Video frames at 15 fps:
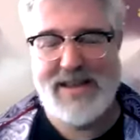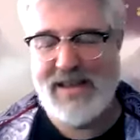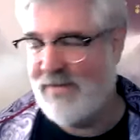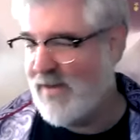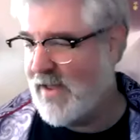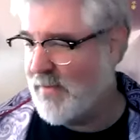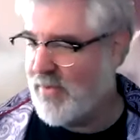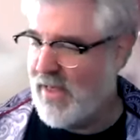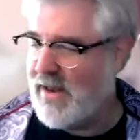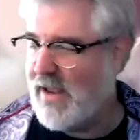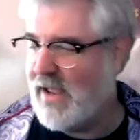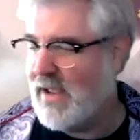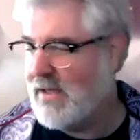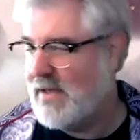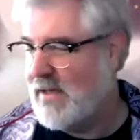event
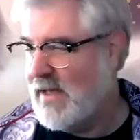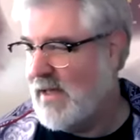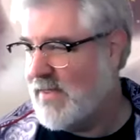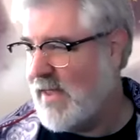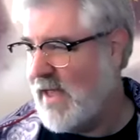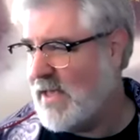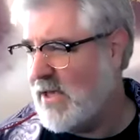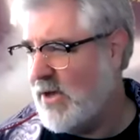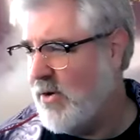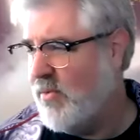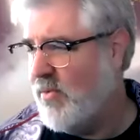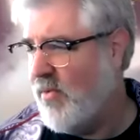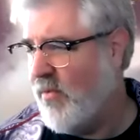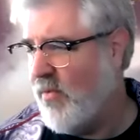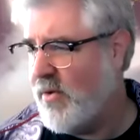planning. Thank
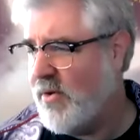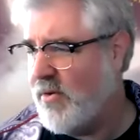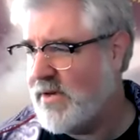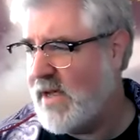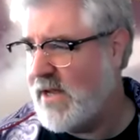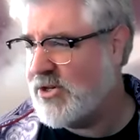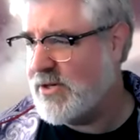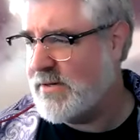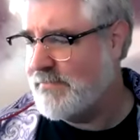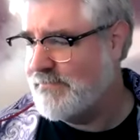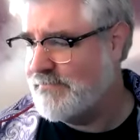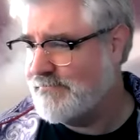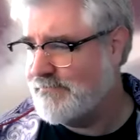you for your attention.